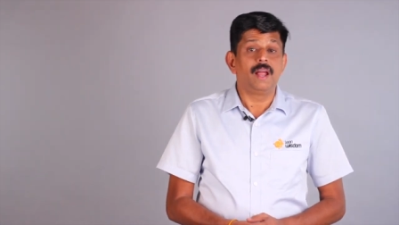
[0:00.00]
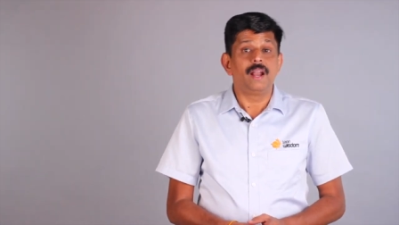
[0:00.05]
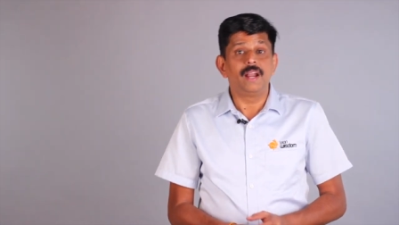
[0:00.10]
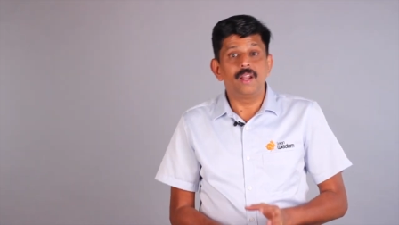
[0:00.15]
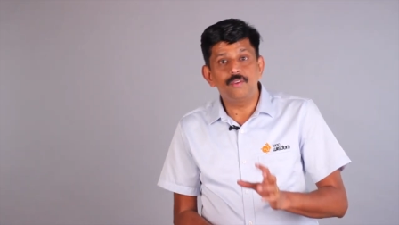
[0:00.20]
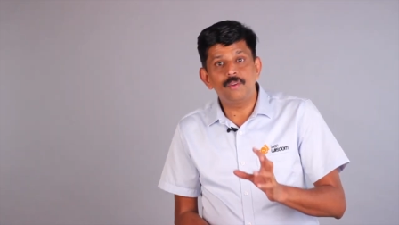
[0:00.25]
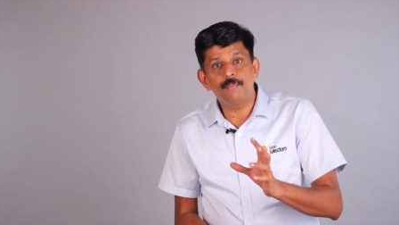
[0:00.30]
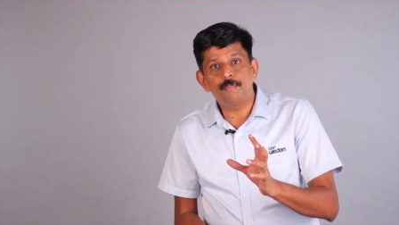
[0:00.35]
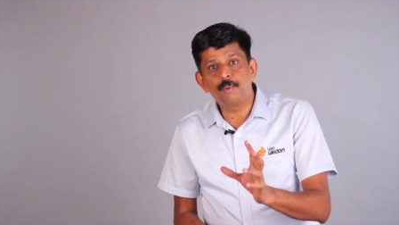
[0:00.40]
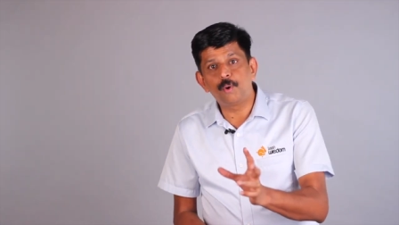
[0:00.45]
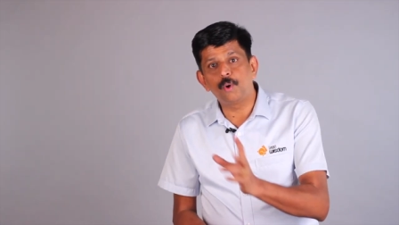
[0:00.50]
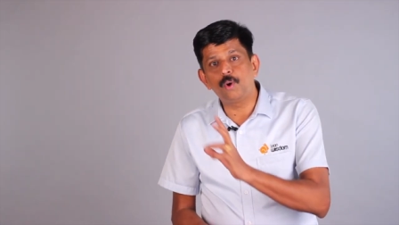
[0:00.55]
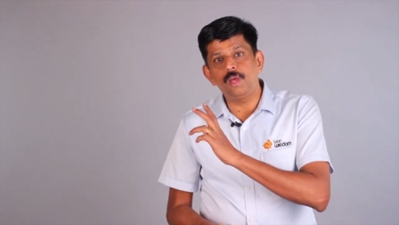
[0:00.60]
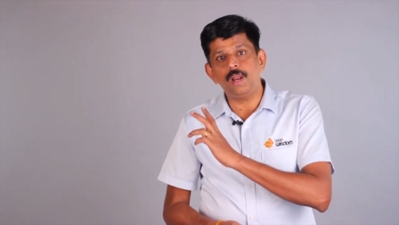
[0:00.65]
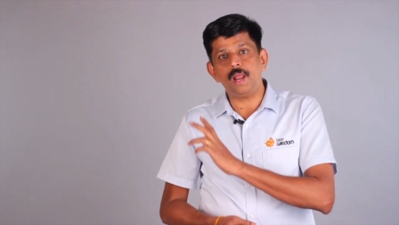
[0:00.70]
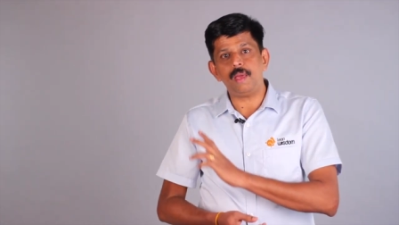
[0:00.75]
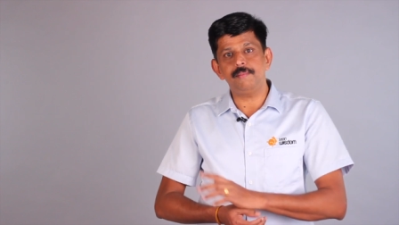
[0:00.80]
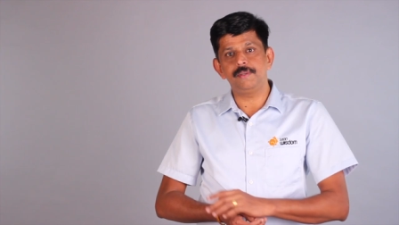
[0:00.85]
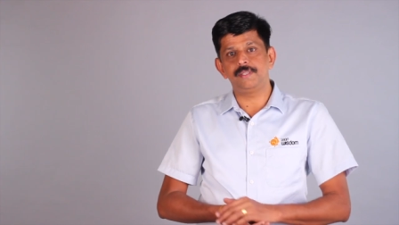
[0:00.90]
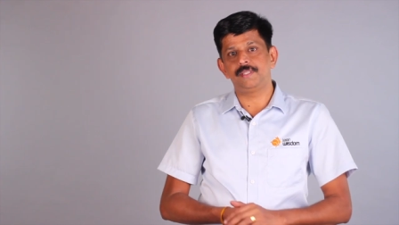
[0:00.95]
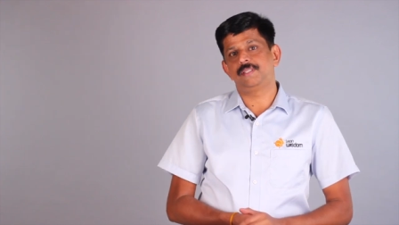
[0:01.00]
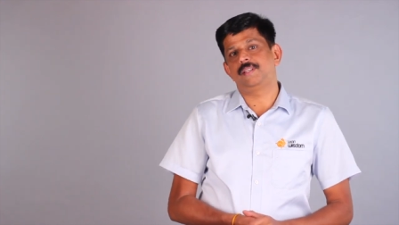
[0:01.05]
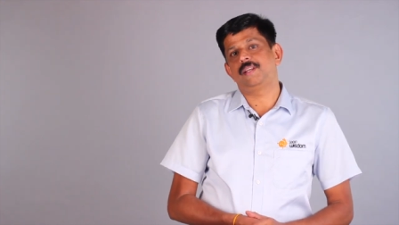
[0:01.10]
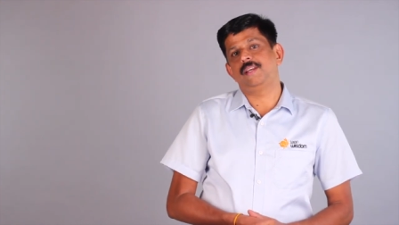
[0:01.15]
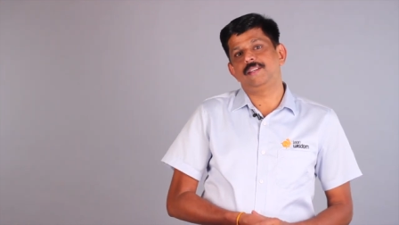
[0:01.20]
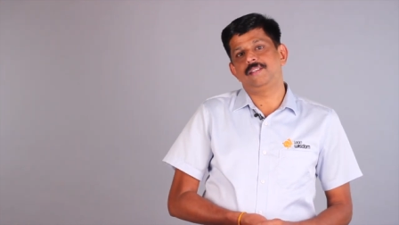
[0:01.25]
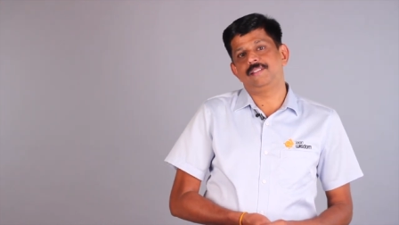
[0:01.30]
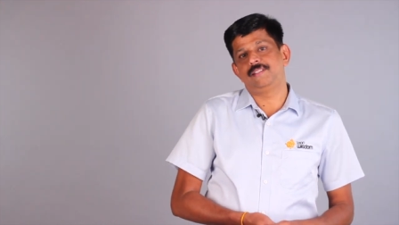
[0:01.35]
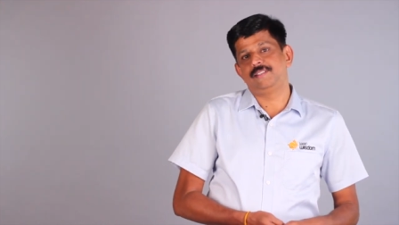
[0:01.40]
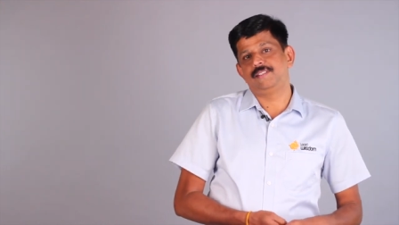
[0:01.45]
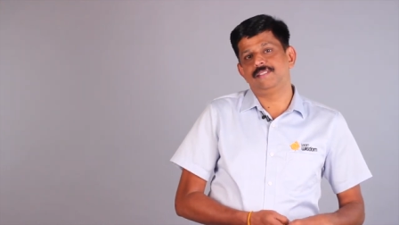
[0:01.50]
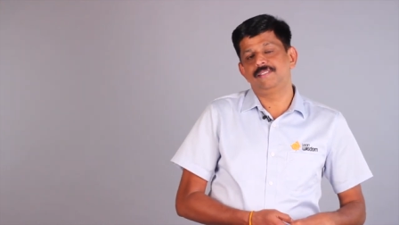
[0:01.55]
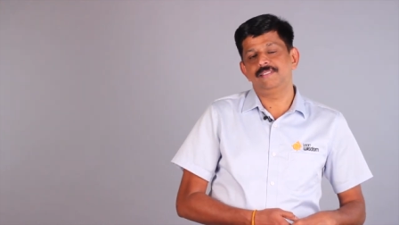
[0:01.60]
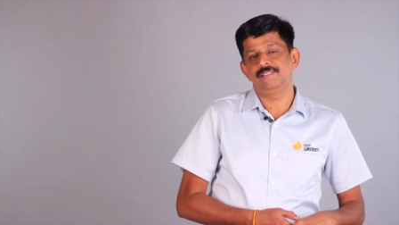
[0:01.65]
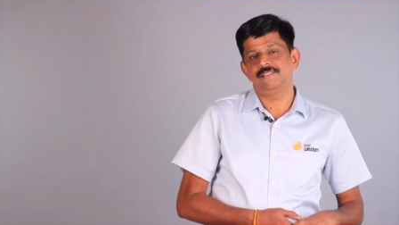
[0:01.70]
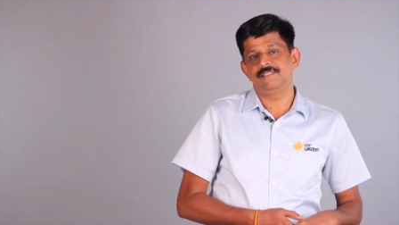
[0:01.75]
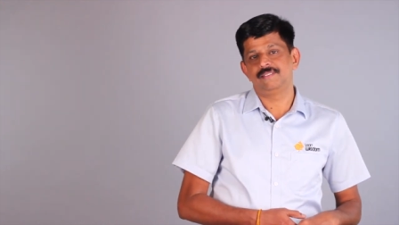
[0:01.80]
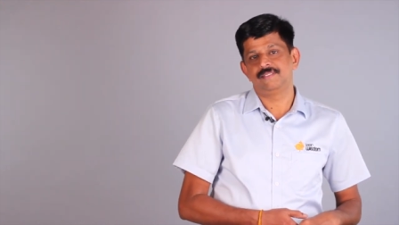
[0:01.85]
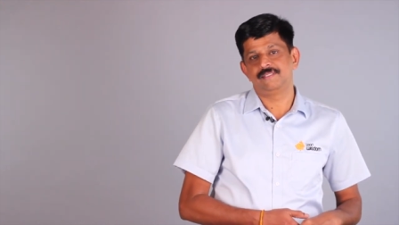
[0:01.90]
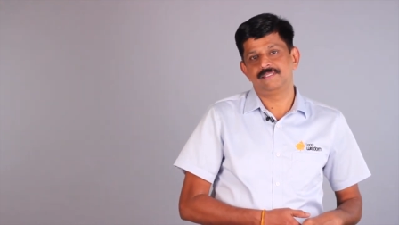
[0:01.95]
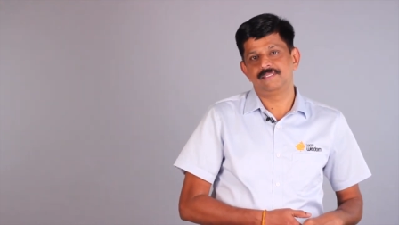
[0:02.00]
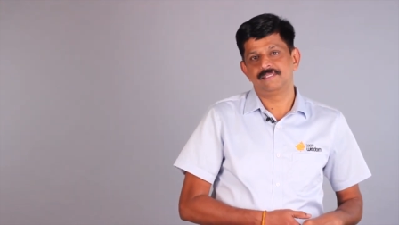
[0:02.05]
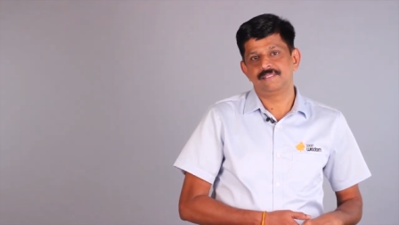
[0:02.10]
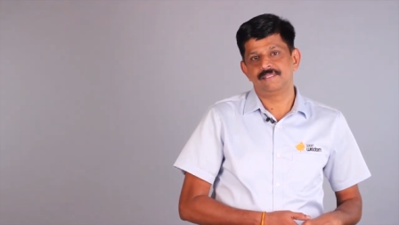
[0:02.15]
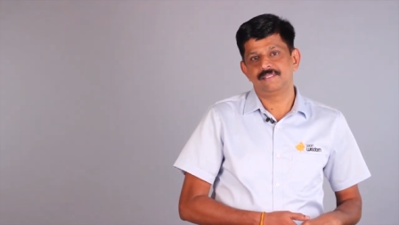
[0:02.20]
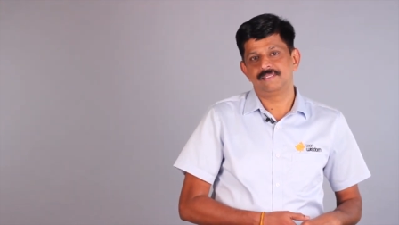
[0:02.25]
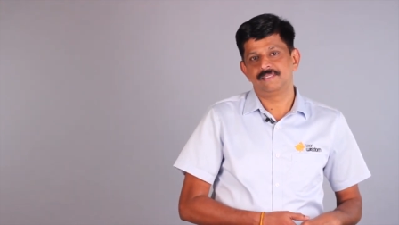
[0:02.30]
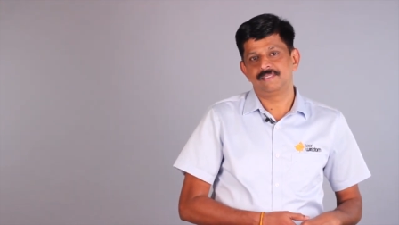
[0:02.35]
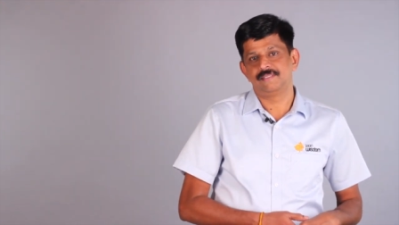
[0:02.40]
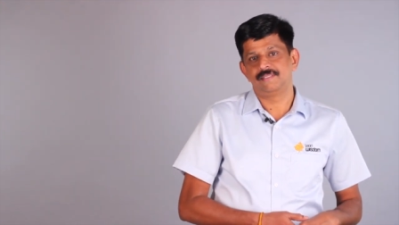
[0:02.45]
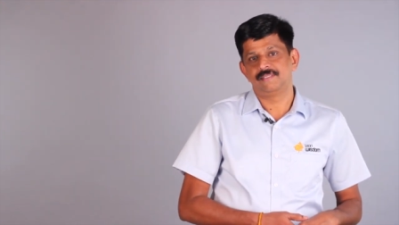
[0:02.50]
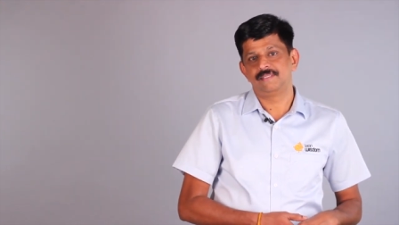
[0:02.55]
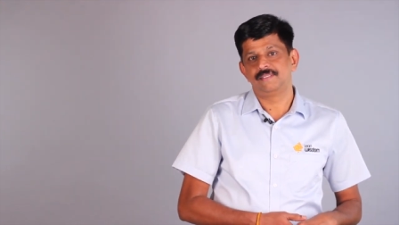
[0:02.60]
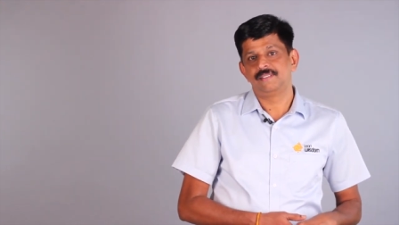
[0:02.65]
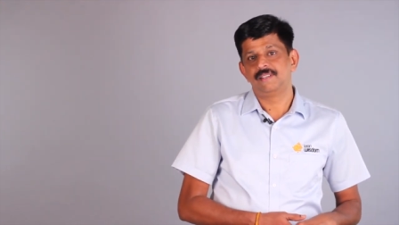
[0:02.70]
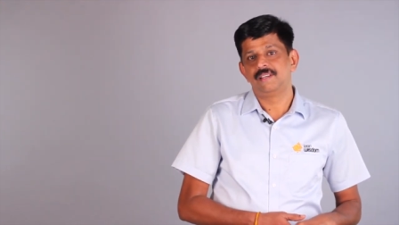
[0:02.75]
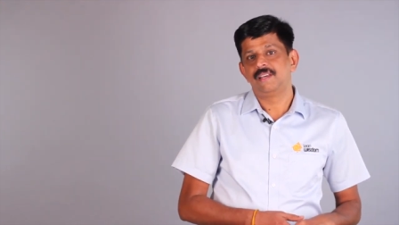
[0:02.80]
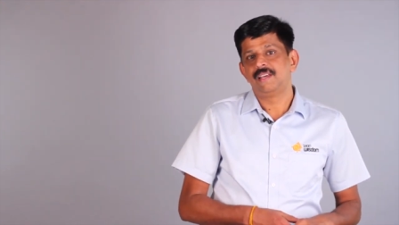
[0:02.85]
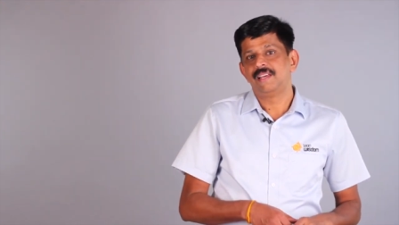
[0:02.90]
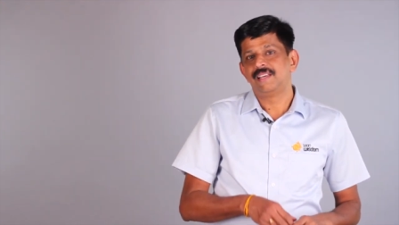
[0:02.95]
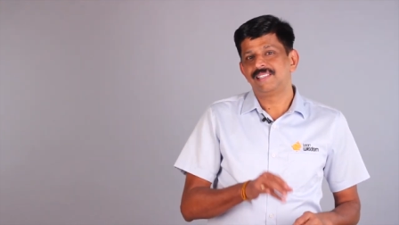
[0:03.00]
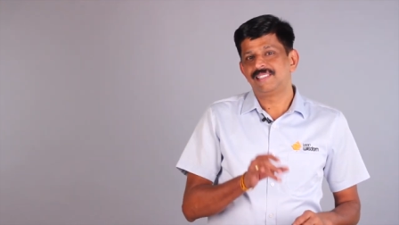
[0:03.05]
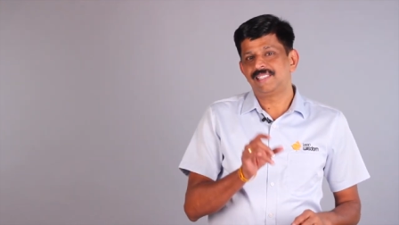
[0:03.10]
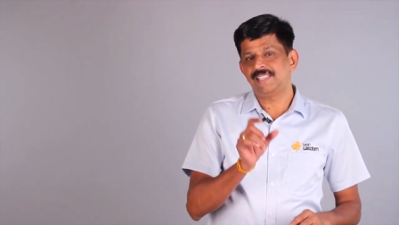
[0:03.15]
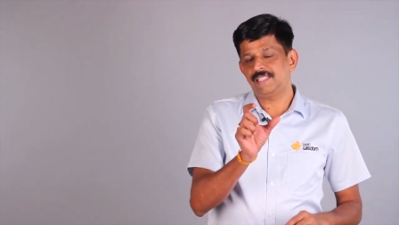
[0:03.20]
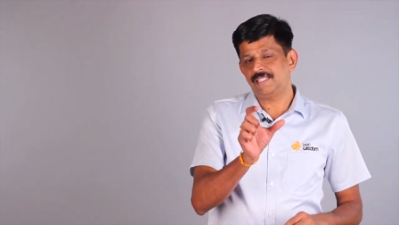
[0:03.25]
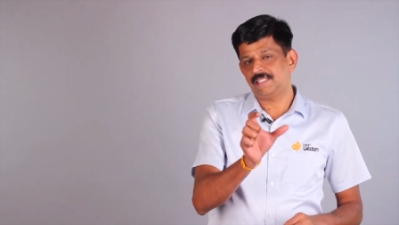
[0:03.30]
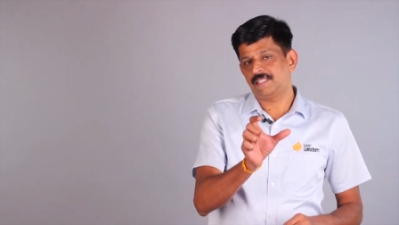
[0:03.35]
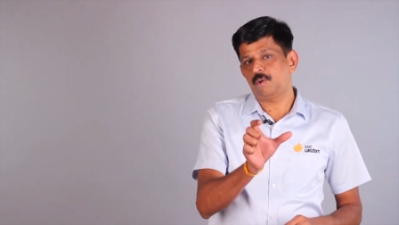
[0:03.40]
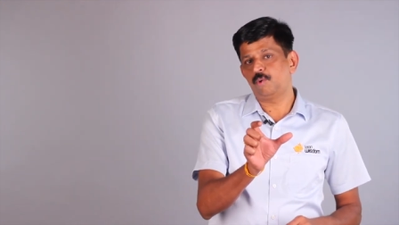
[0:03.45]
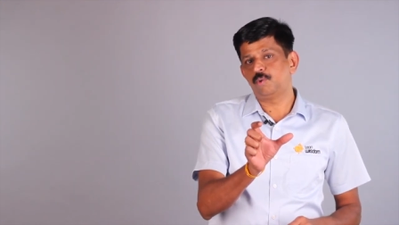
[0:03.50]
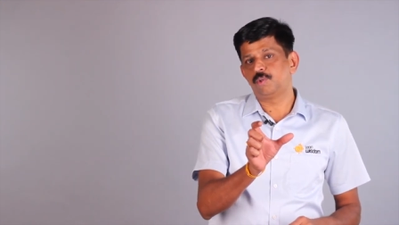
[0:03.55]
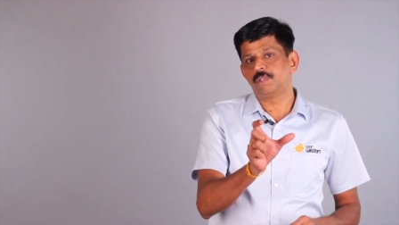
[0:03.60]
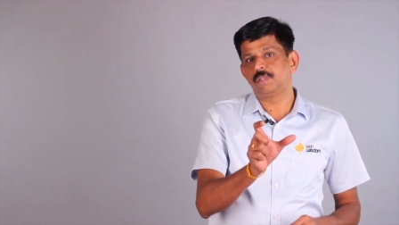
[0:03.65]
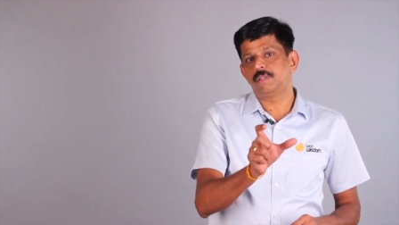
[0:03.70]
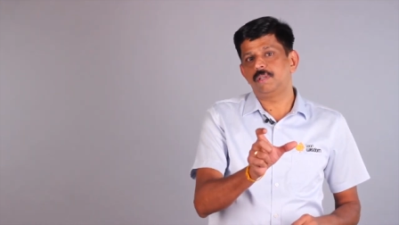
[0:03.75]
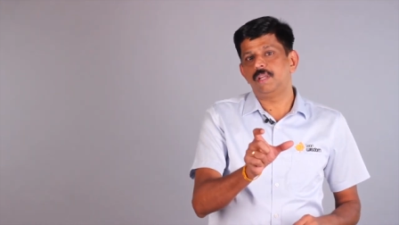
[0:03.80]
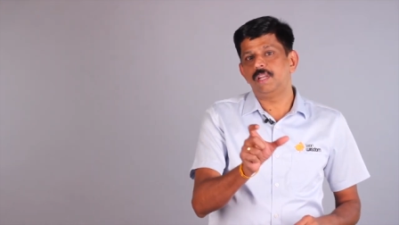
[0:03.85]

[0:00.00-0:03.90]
Now the program is writing 6,000